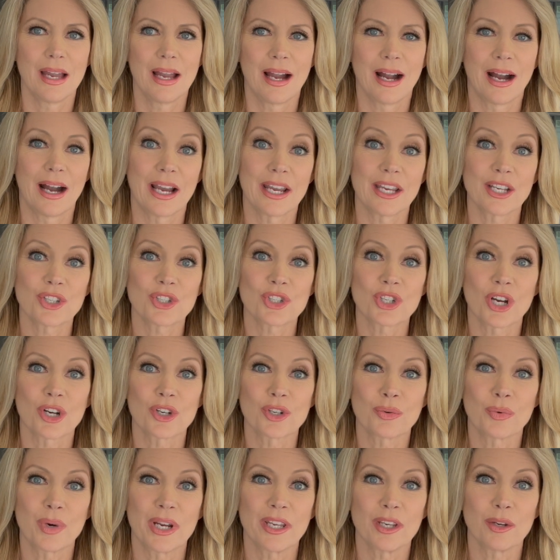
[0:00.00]
Hi, it's
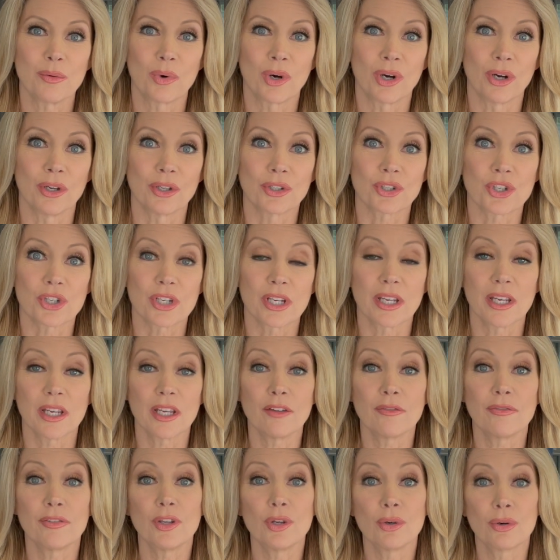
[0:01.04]
Dr. Wendy Walsh.
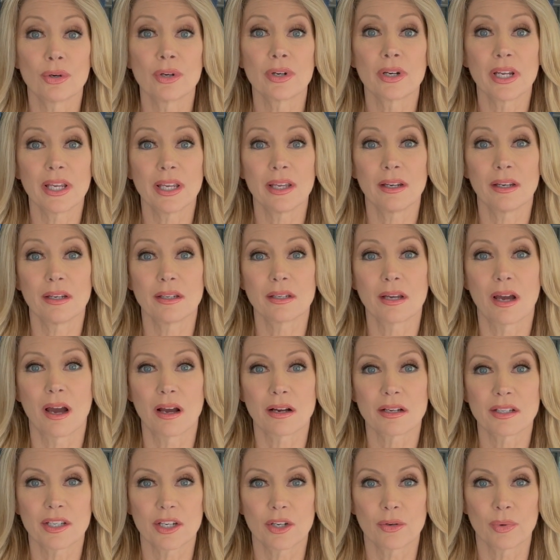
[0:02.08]
If you're in a
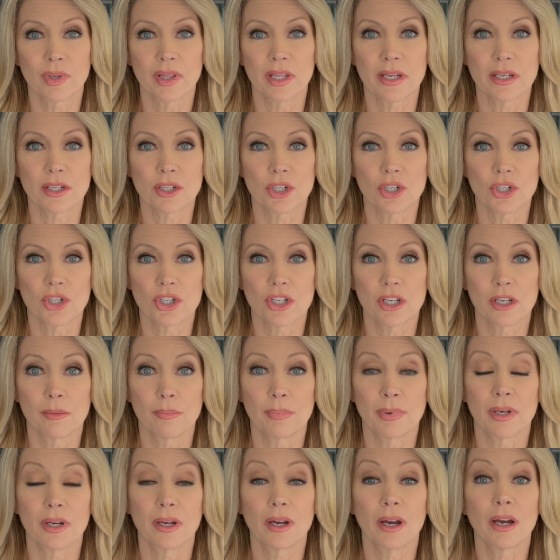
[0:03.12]
toxic
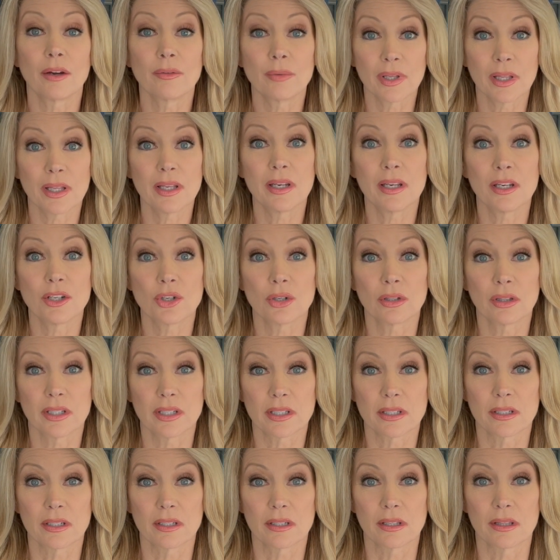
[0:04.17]
relationship, I really need you to
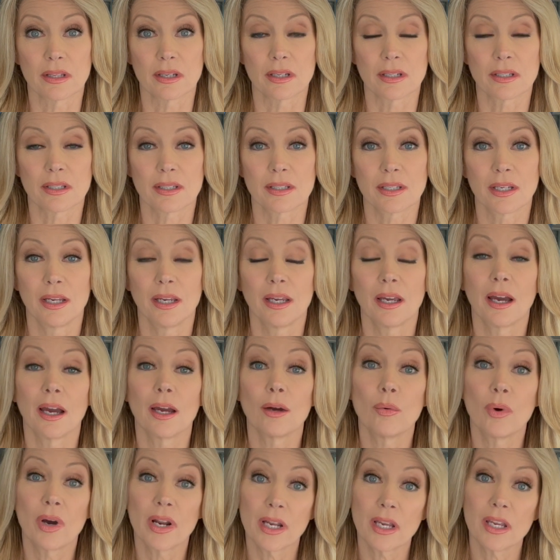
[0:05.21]
listen to this. I
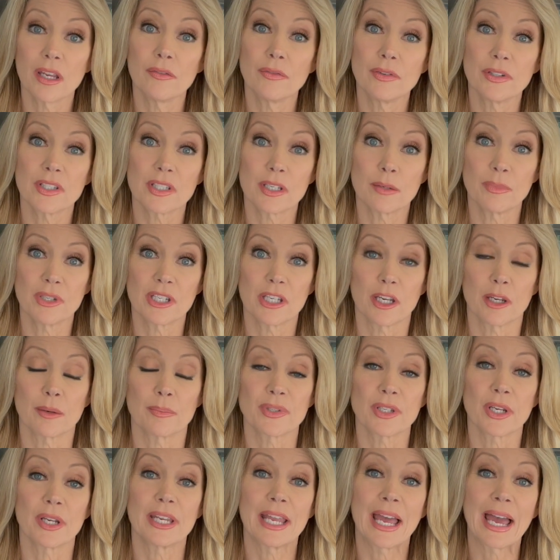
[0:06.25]
want to give you some
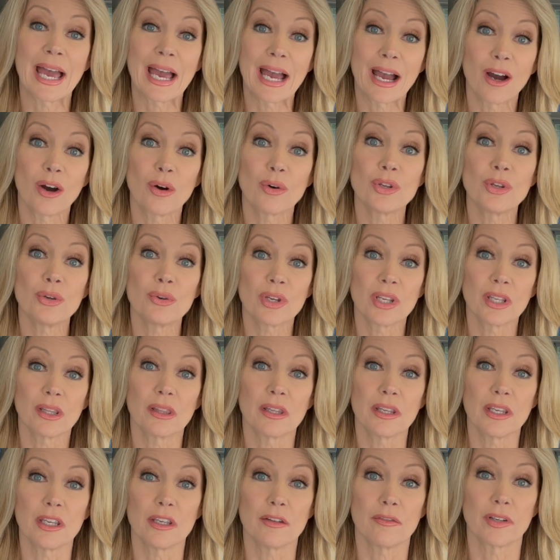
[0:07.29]
tips on how you can
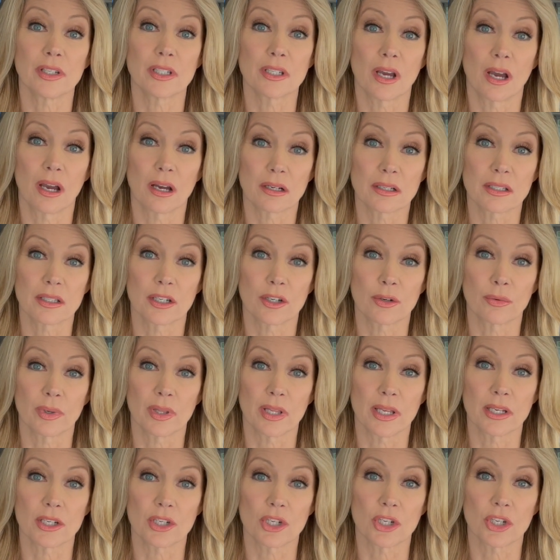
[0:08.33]
leave a toxic
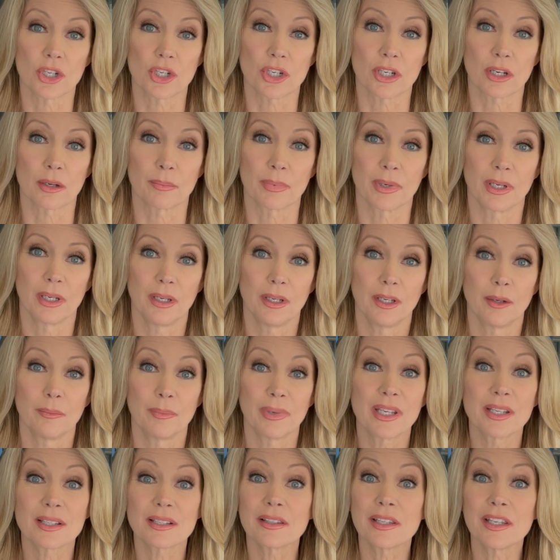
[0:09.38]
relationship,
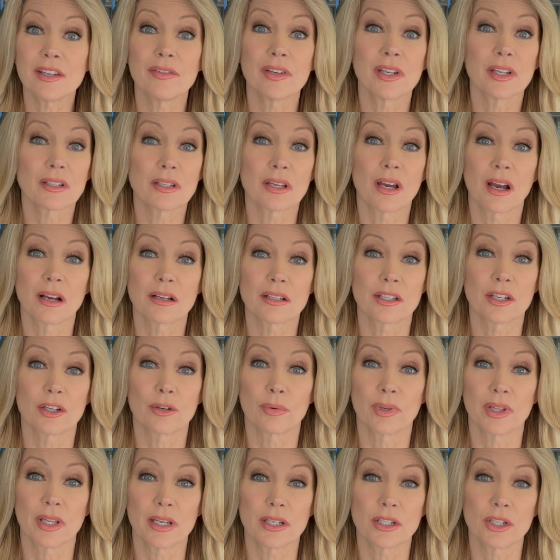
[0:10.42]
because leaving a toxic
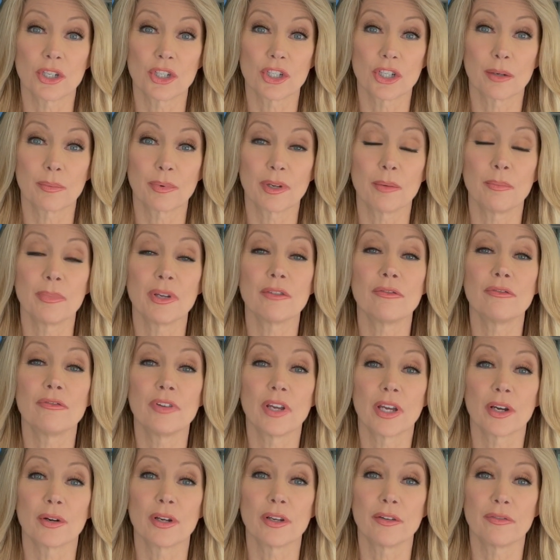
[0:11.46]
relationship can be
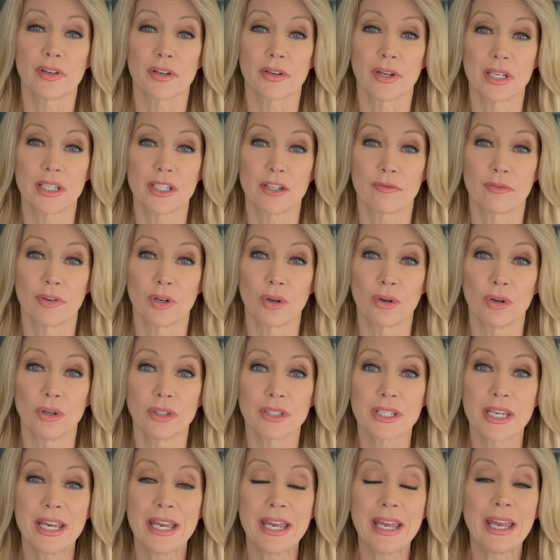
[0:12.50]
very, very
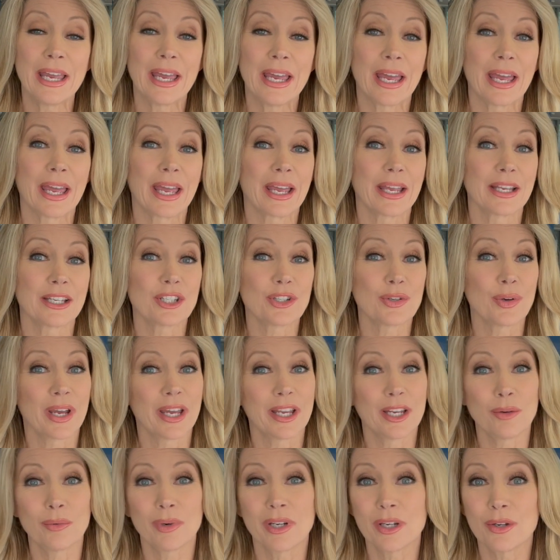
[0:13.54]
difficult. And to
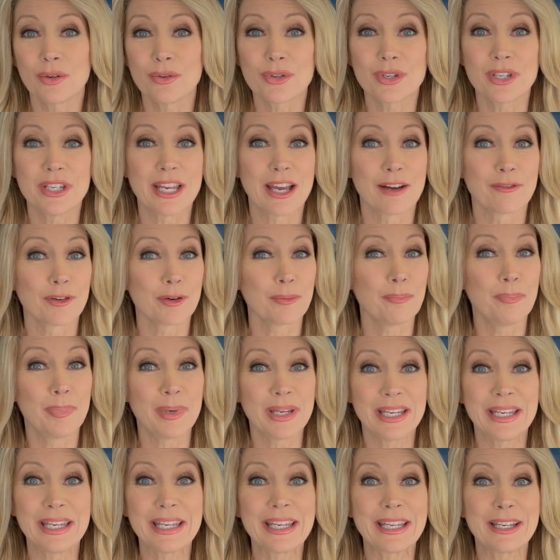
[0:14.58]
anyone who's never
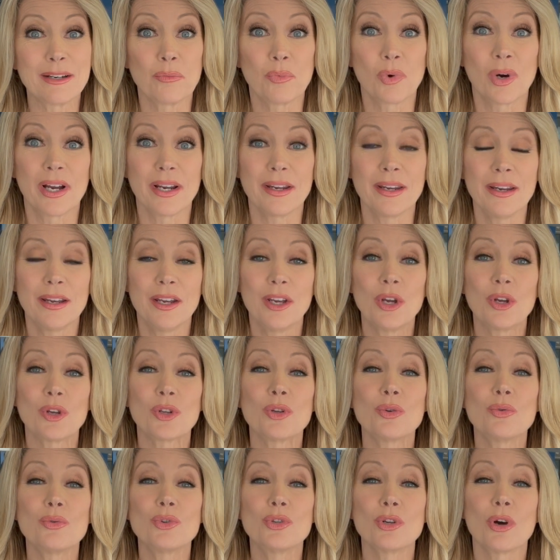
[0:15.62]
been in one,
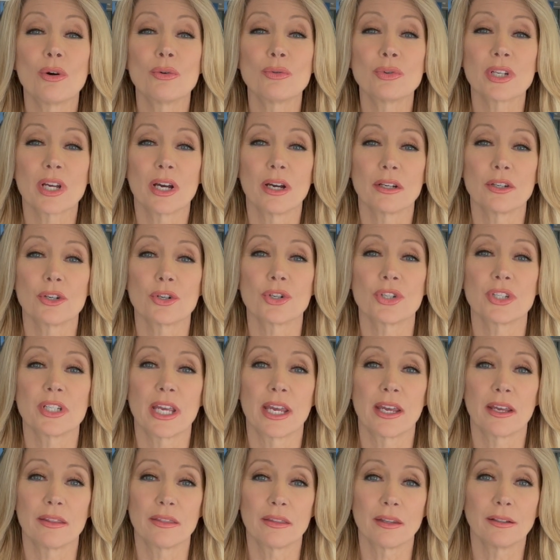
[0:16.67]
you don't
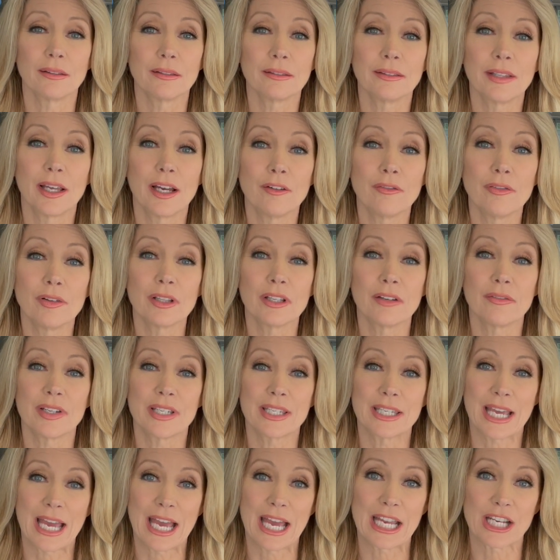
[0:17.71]
understand the level of
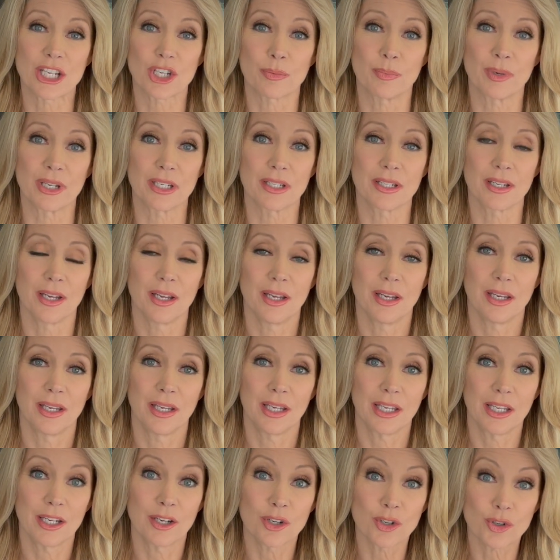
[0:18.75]
attachment
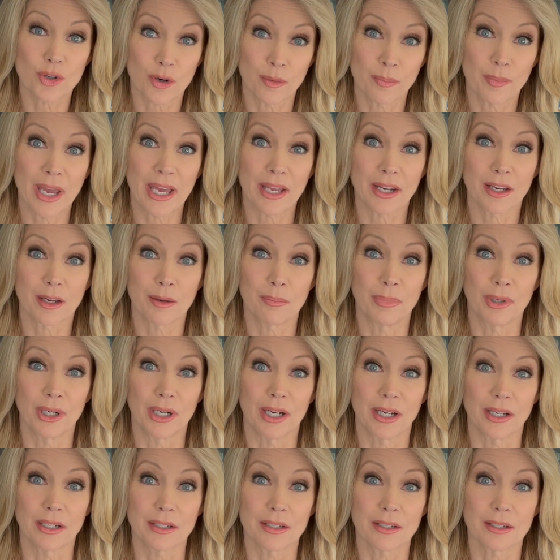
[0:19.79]
in a traumatic
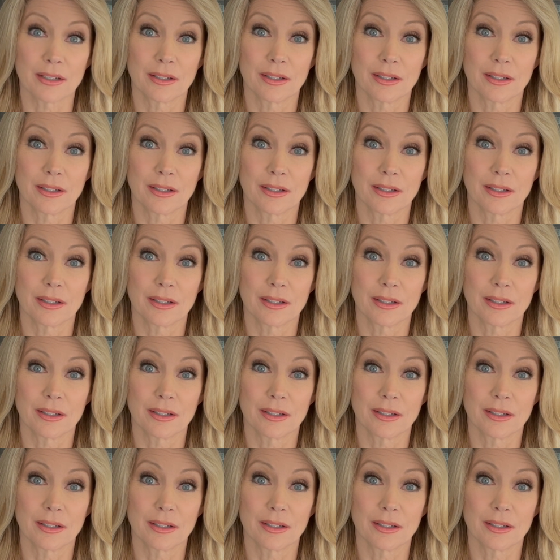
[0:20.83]
bond.